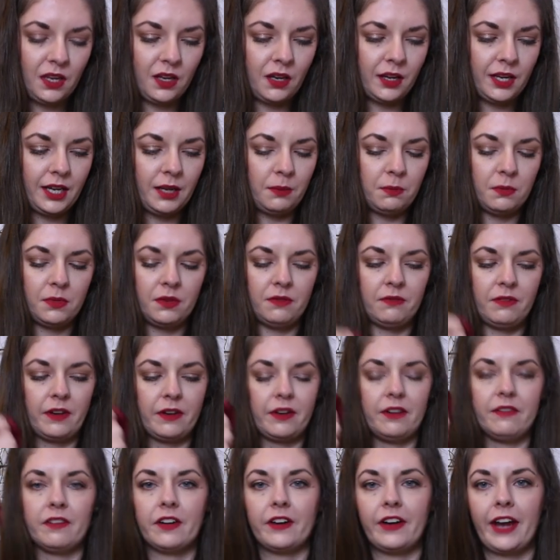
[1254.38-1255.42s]
I'm
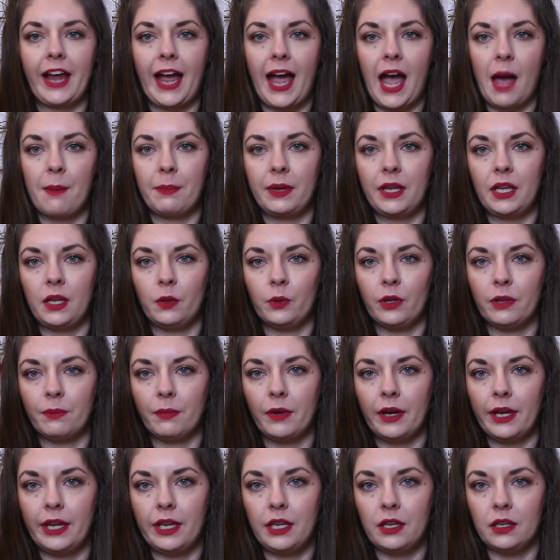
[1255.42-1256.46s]
very, very happy with
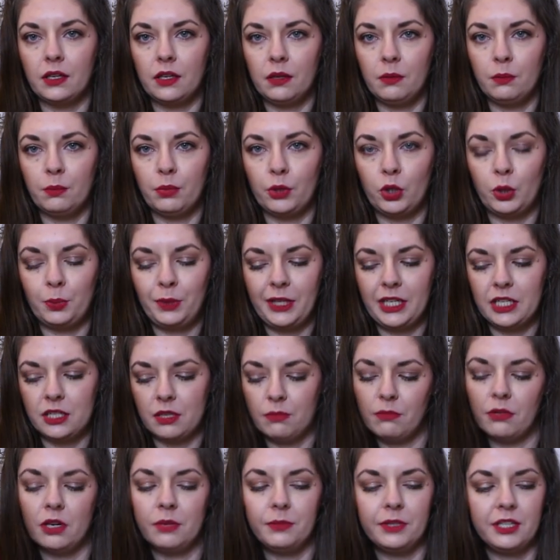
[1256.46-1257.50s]
my blue peter
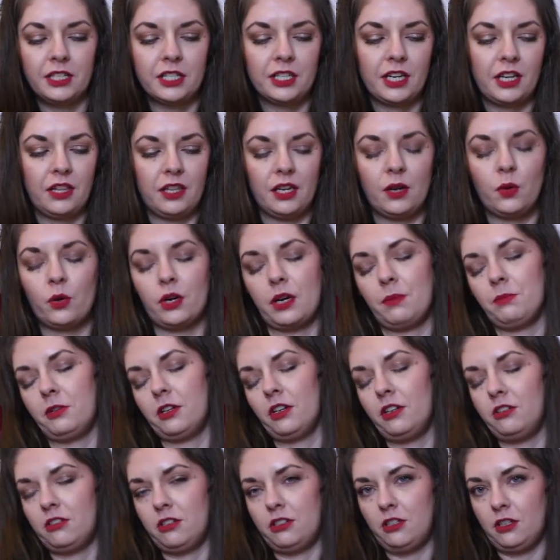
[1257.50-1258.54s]
moment. I think what I'm
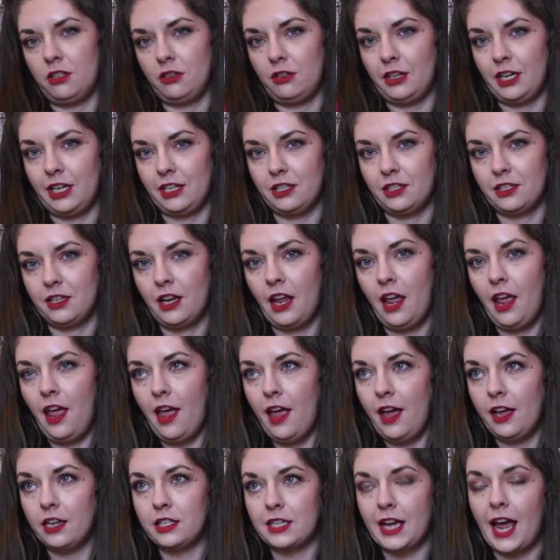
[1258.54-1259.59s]
going to do is
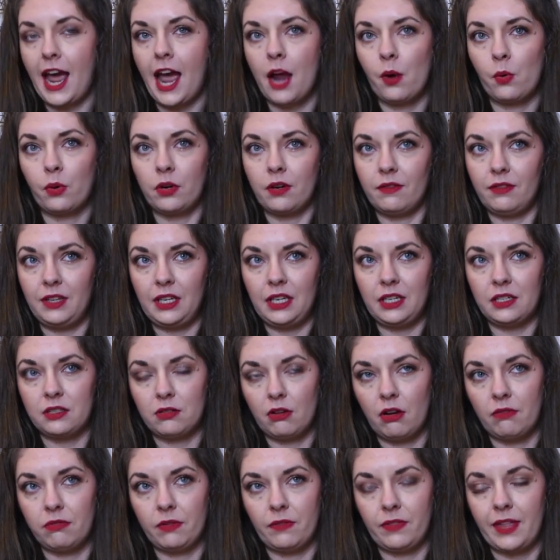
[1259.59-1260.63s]
to hang one of these
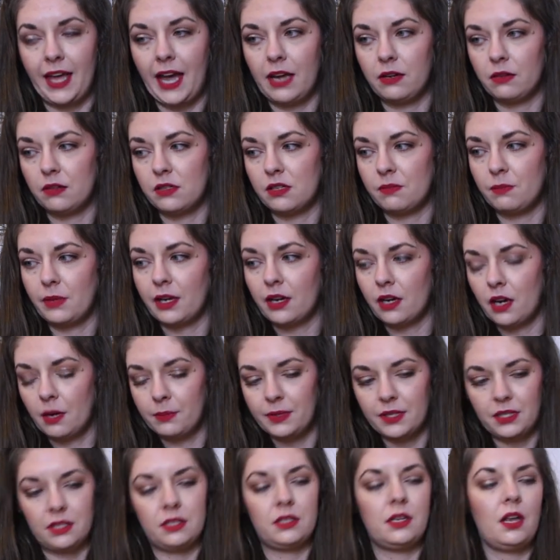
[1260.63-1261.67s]
off of the handles of my
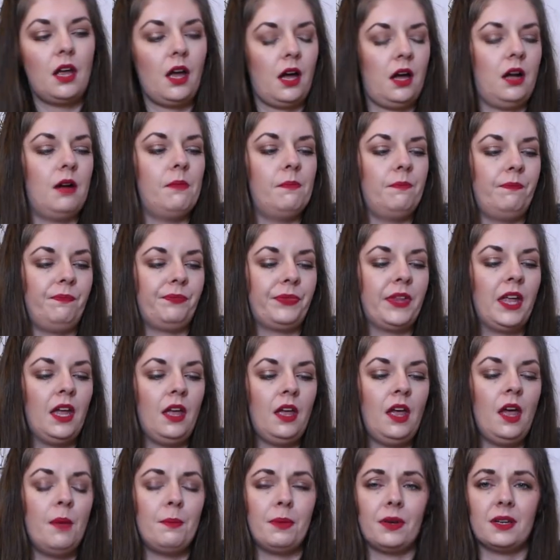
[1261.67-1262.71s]
cupboards,
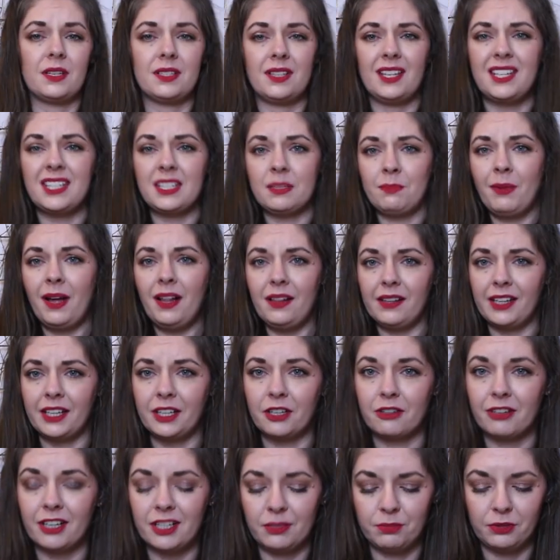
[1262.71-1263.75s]
because they smell
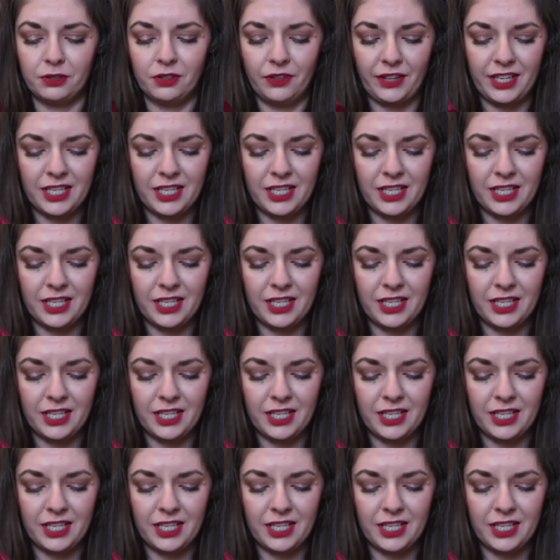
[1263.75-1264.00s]
incredible.